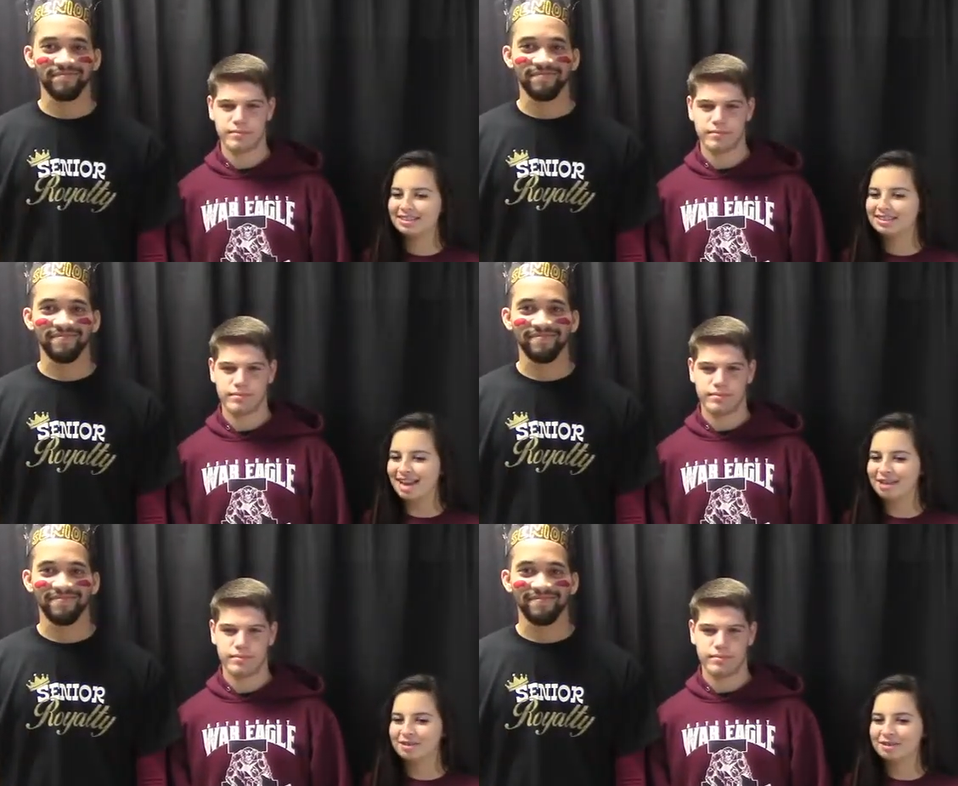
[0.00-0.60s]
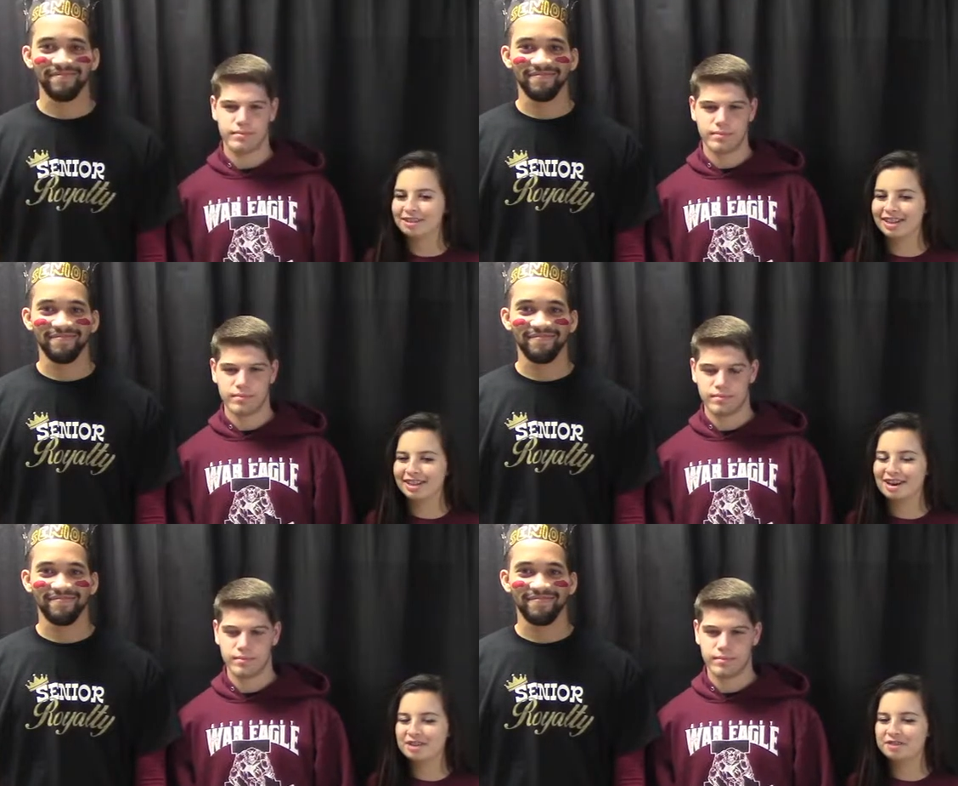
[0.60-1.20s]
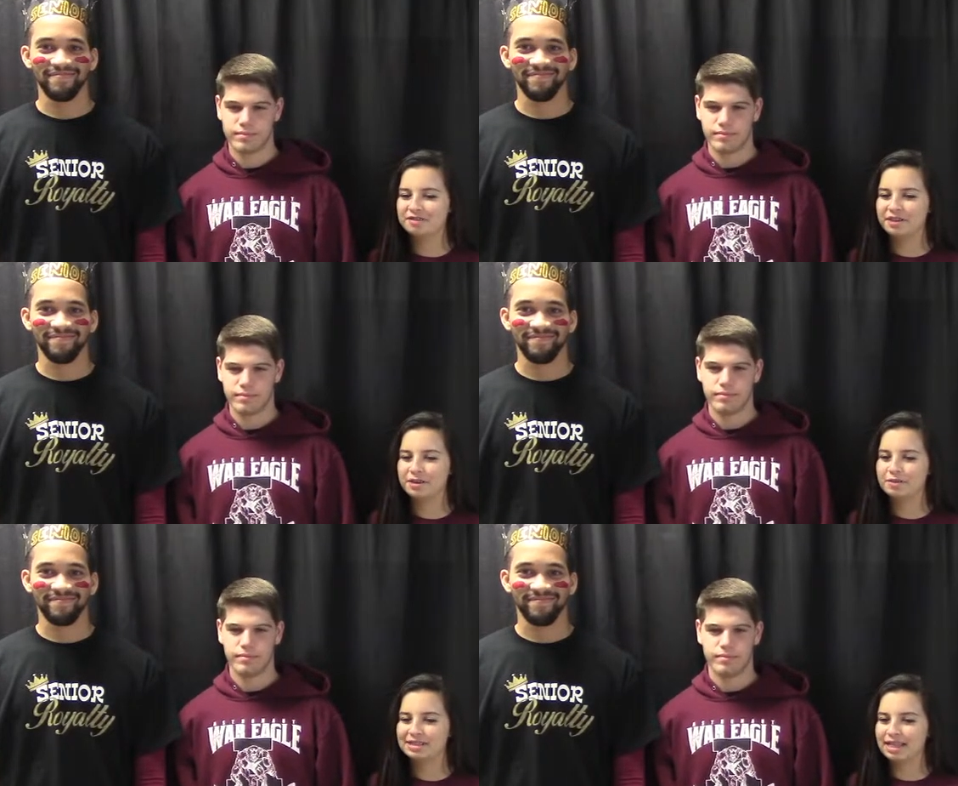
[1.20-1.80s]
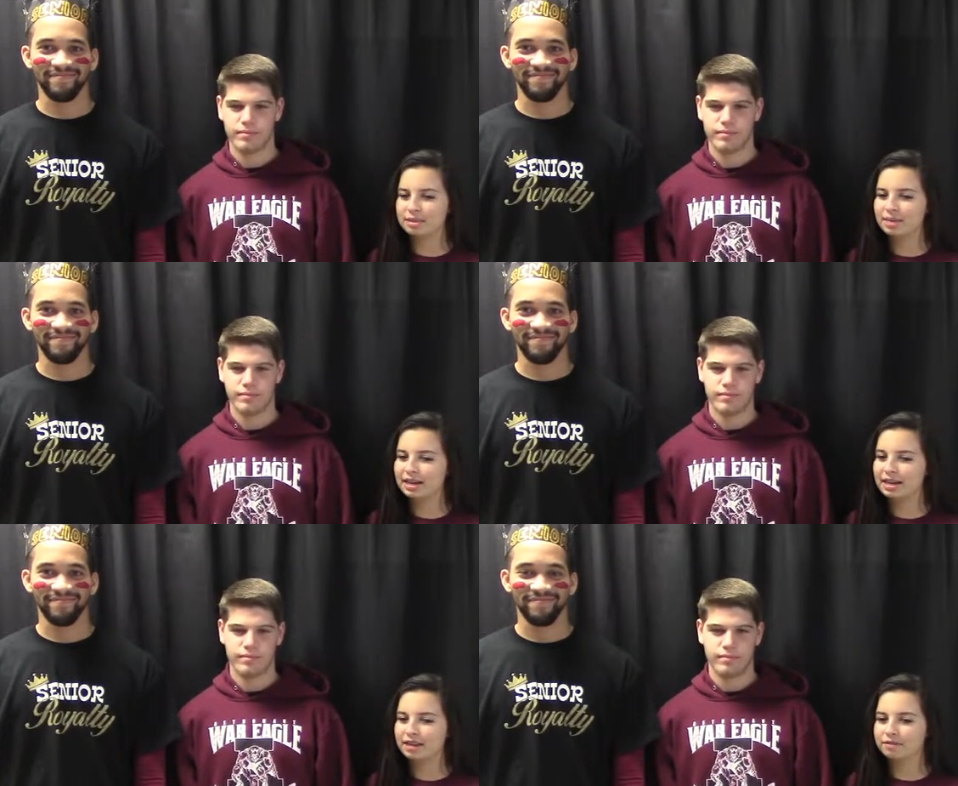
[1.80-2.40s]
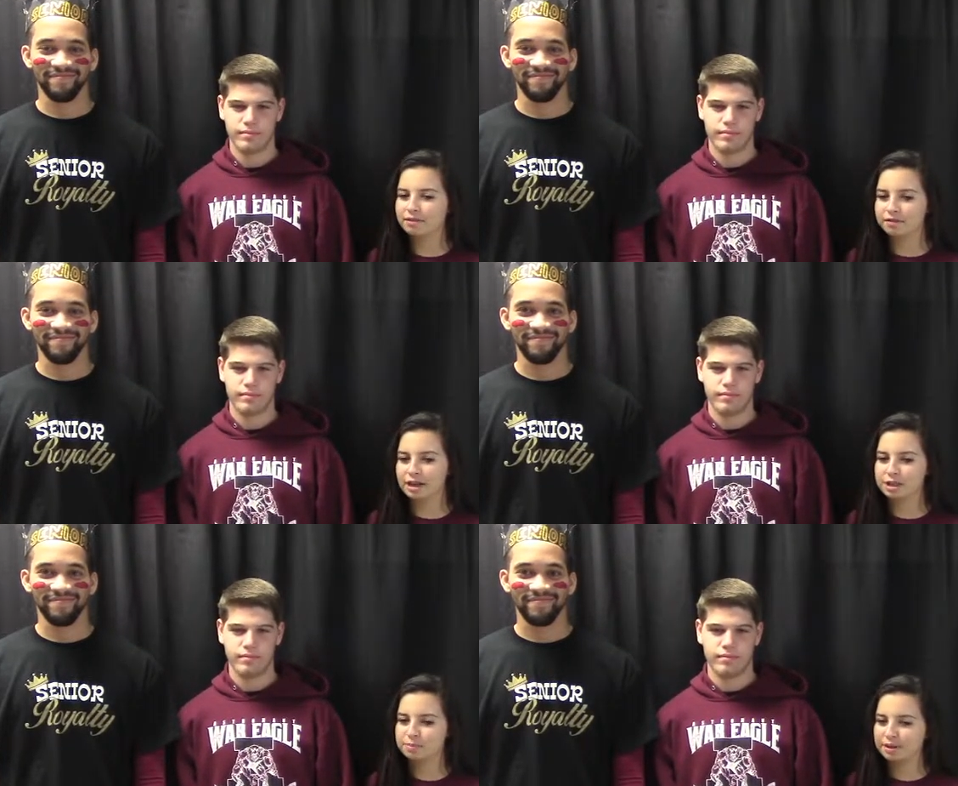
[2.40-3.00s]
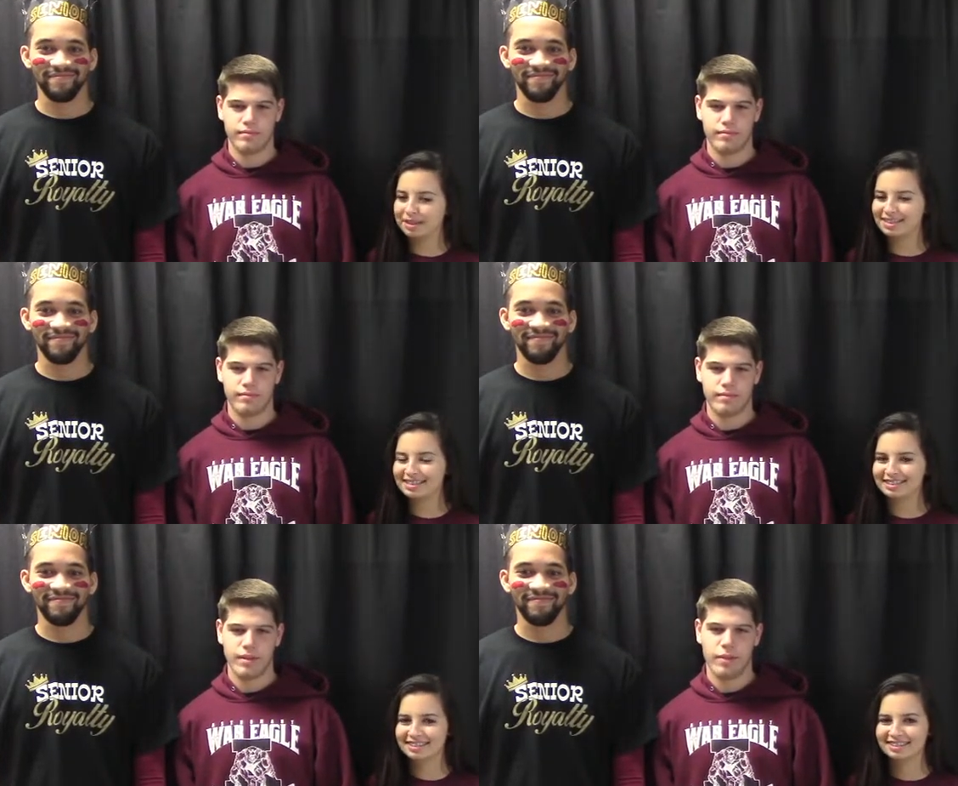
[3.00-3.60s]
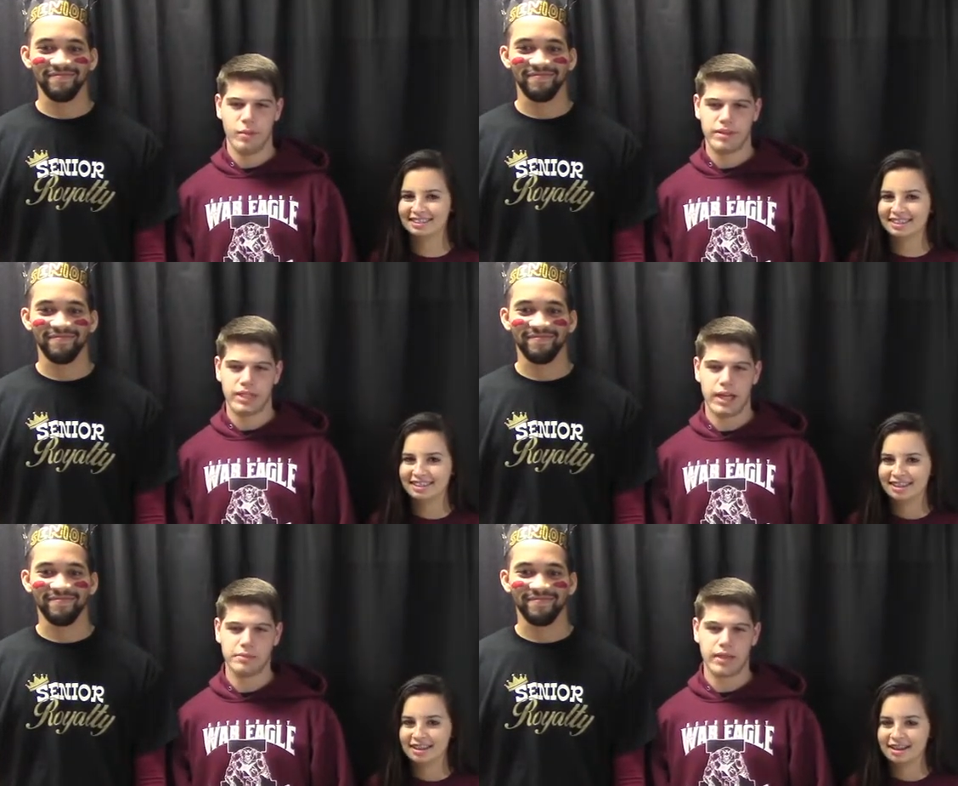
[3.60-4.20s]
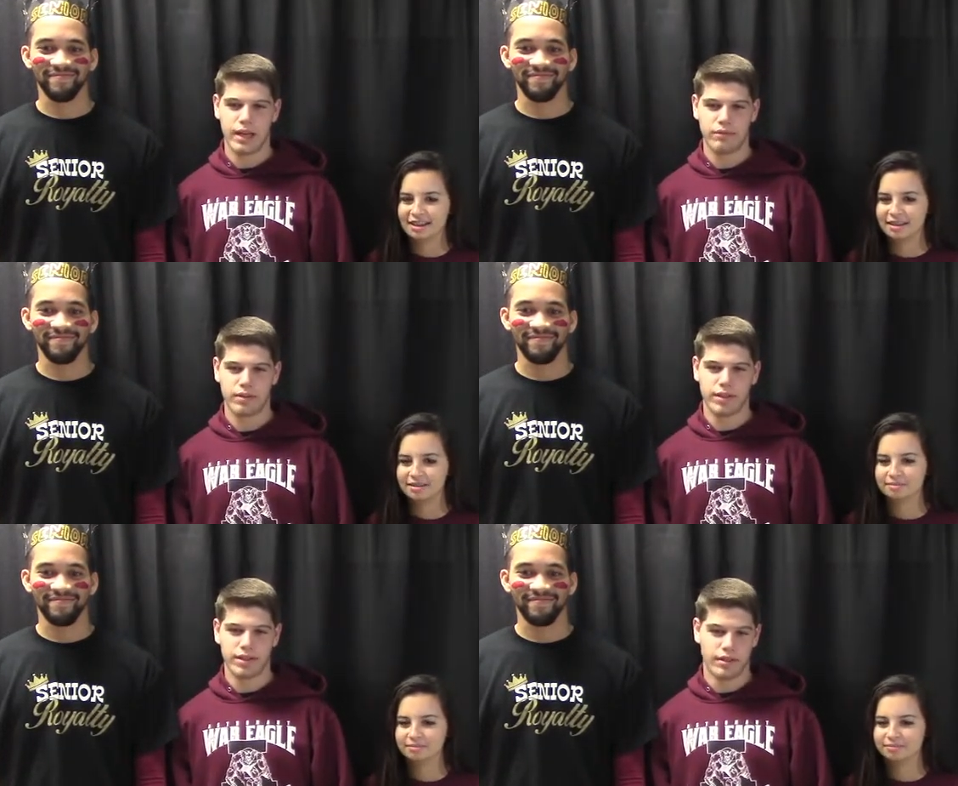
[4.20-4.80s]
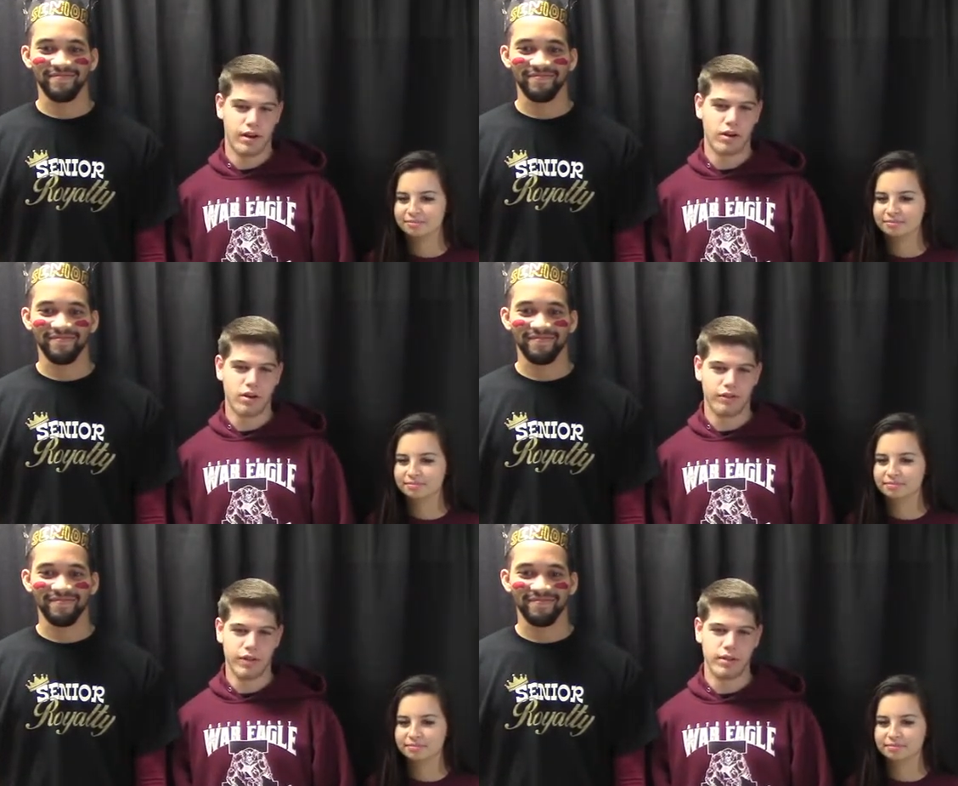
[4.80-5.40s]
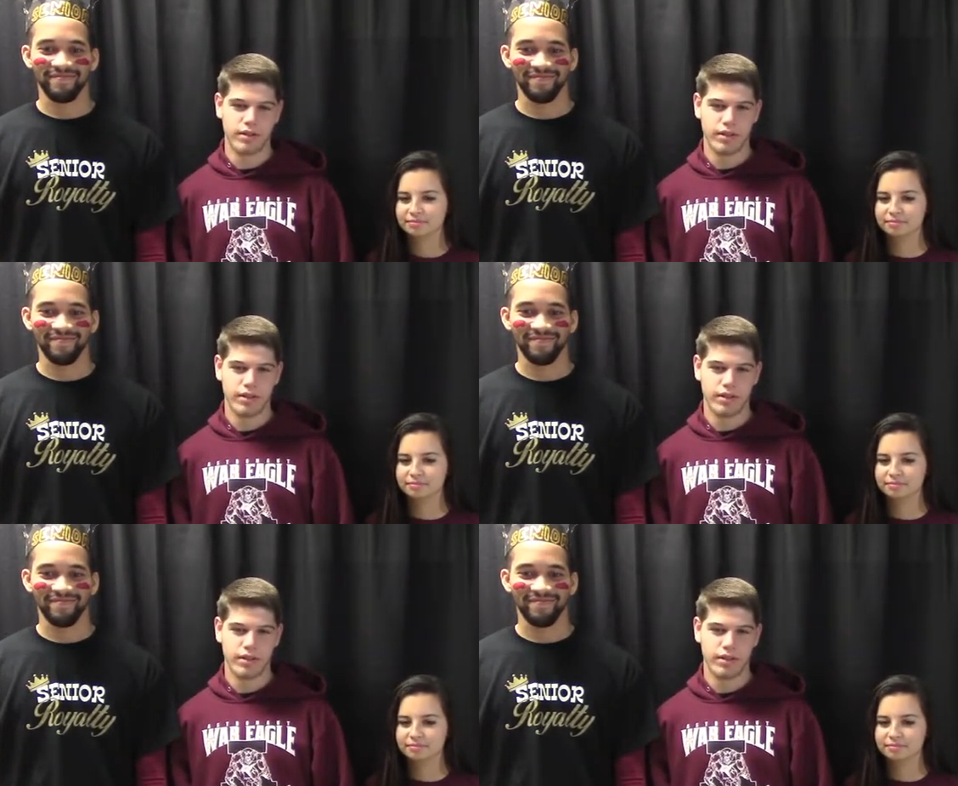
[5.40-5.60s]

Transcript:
Speaker 1: is now older than Uncle Phil was at the beginning of The Fresh Prince.
Speaker 2: When James Avery, or Uncle Phil,